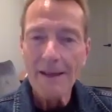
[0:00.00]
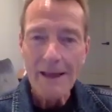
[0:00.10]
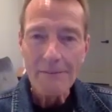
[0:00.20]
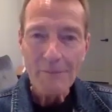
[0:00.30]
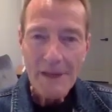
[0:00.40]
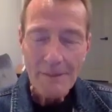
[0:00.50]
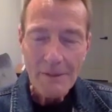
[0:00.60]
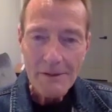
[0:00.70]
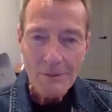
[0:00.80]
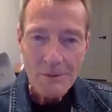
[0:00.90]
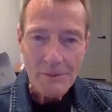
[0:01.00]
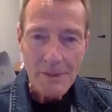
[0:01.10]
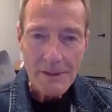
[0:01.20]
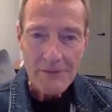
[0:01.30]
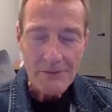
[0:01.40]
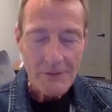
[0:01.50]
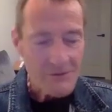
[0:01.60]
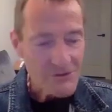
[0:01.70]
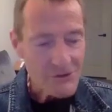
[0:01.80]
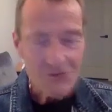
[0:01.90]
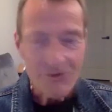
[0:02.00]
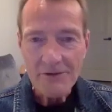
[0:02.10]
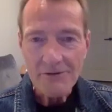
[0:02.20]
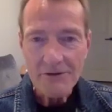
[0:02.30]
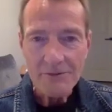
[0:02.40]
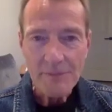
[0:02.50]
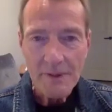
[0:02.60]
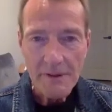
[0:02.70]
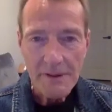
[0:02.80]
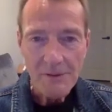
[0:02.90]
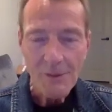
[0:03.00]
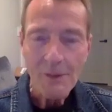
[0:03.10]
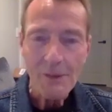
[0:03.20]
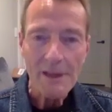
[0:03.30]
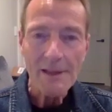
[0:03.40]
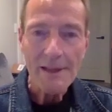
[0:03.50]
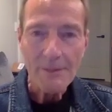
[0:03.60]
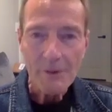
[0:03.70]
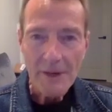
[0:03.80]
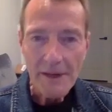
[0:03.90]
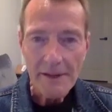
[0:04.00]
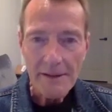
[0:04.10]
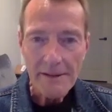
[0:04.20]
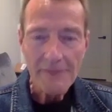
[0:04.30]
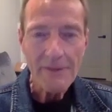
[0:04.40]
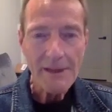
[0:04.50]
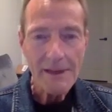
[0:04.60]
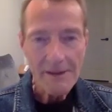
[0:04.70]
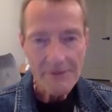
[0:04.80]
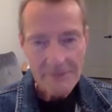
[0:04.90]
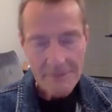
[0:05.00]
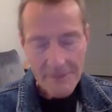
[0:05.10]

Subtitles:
And maybe there would be a sort of short transition period where we collaborated, and then as